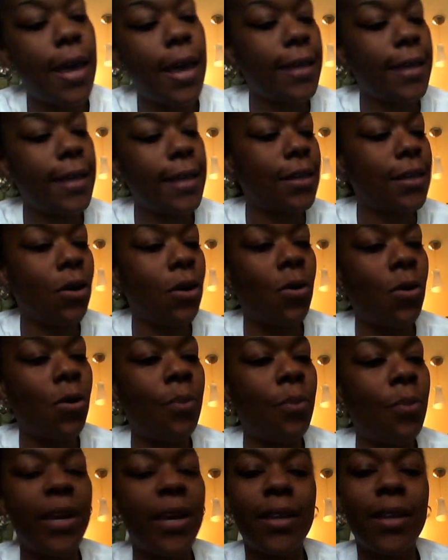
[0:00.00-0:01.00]
and
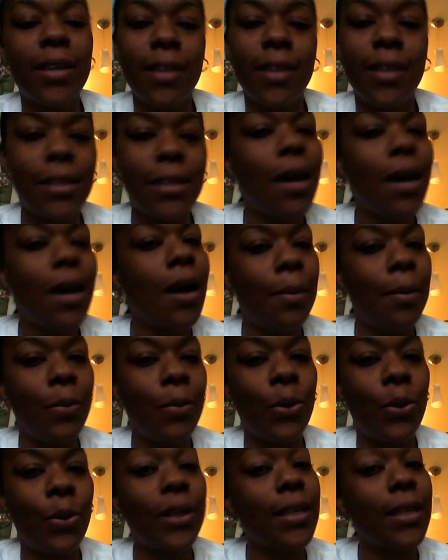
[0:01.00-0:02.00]
so pick this
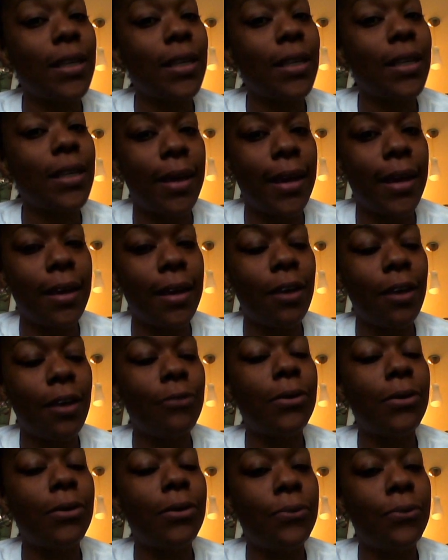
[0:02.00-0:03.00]
up on eBay
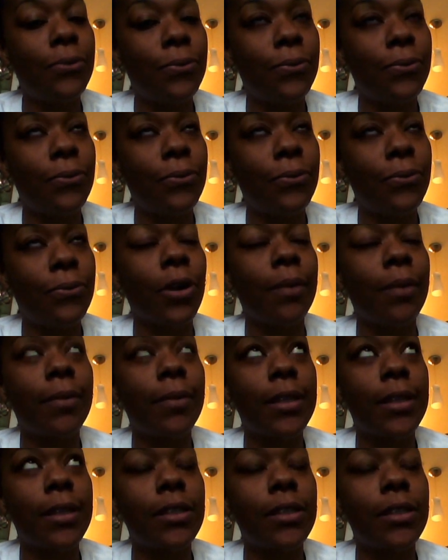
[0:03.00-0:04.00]
for, for
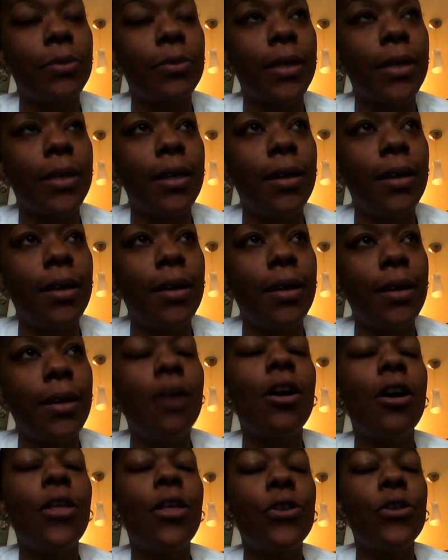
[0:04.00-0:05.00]
excuse me,
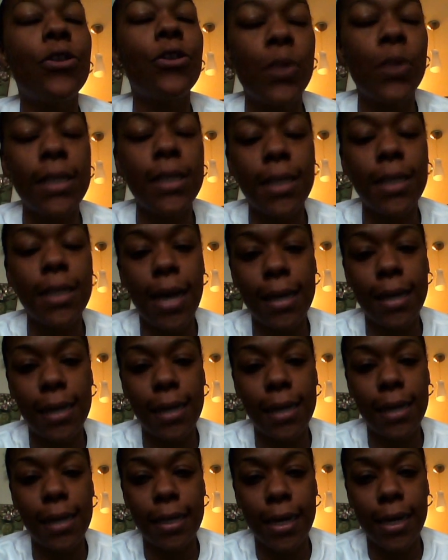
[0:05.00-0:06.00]

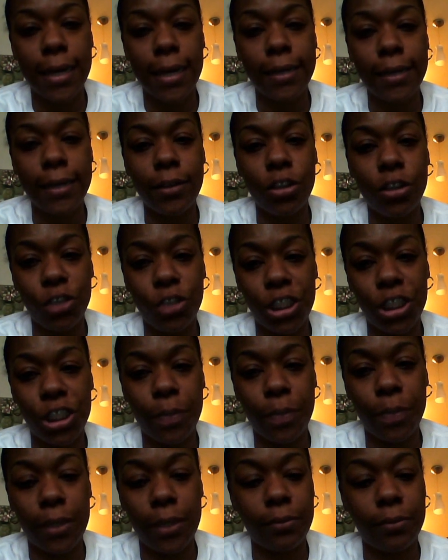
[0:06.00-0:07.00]
$29.99. No
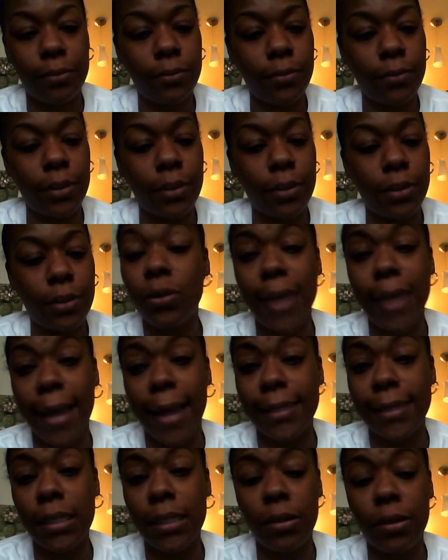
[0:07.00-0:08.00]
shipping, no
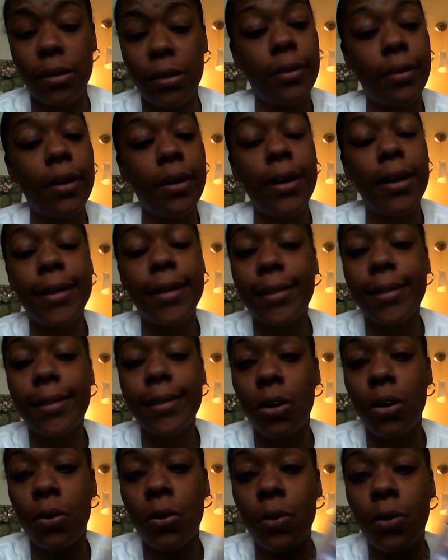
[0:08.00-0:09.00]
tax either.
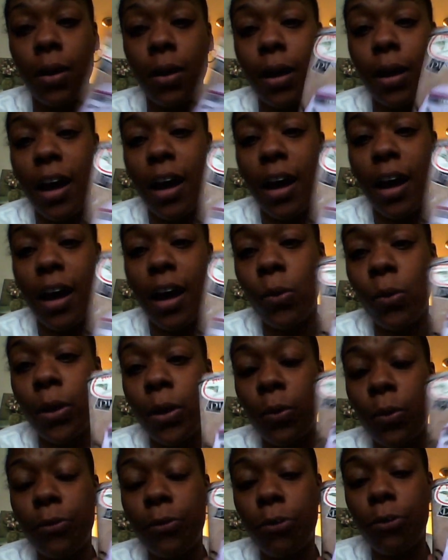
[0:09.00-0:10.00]
So I've been
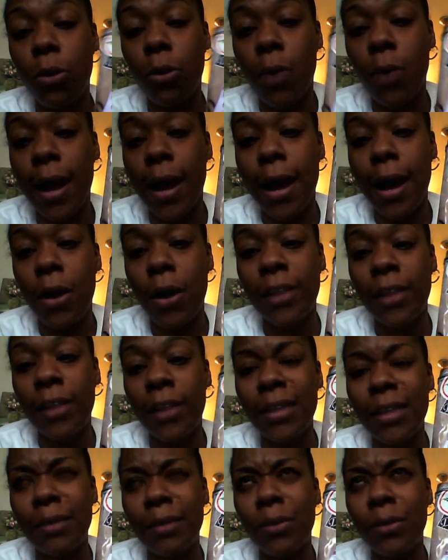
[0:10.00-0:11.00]
wanting one for a while. I
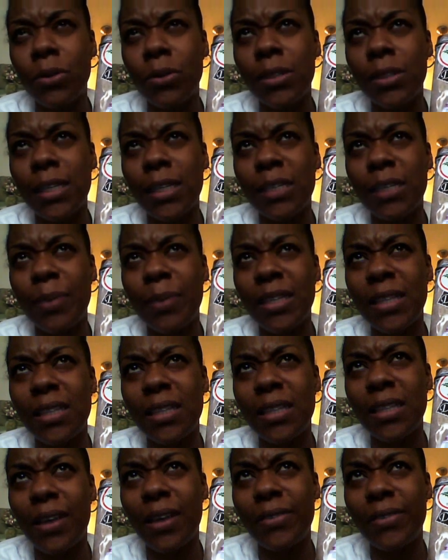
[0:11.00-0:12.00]
think the most
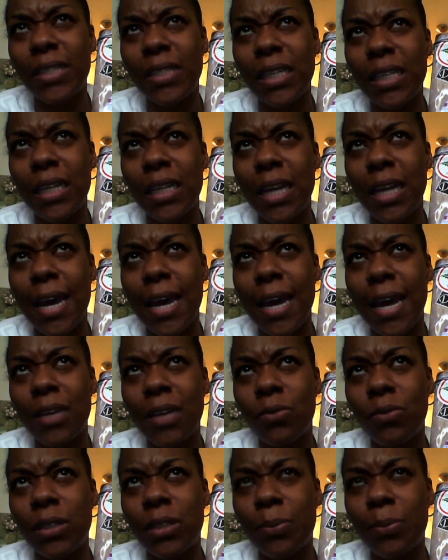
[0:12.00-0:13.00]
expensive I've seen it
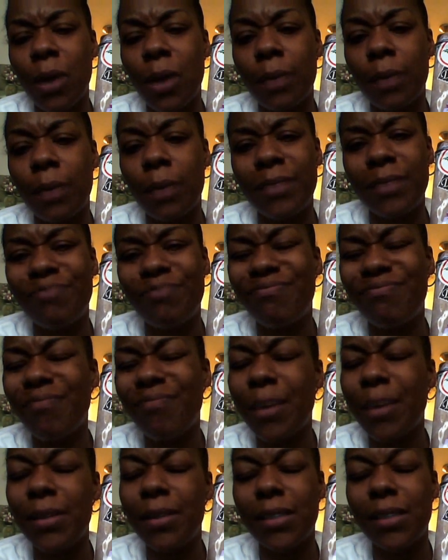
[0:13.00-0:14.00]
at was probably
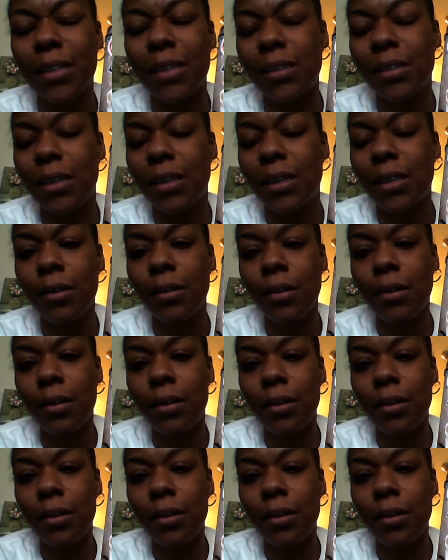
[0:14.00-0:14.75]
maybe 60